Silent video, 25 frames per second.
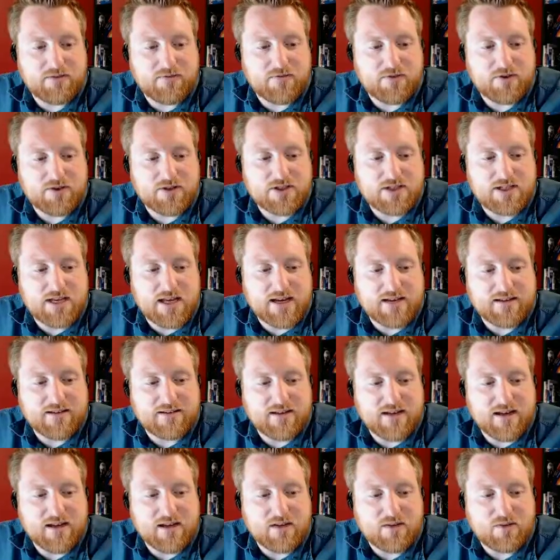First
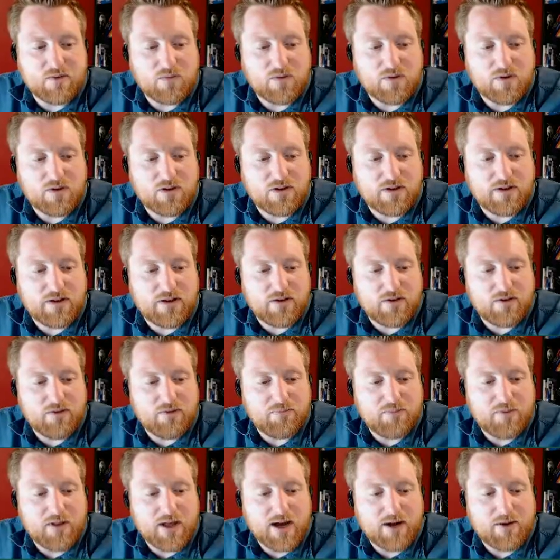exile. What are you?
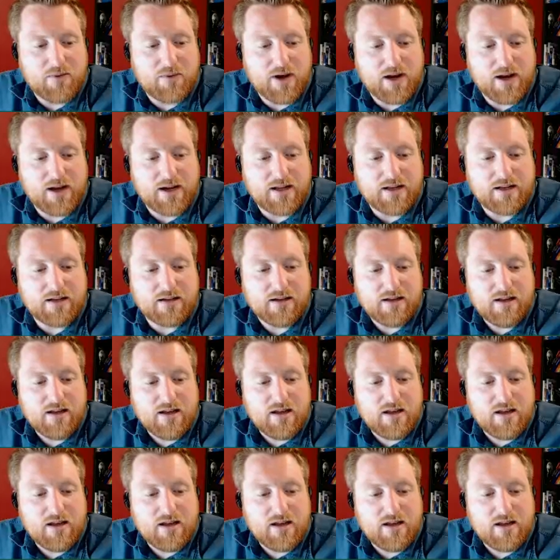Black wagon.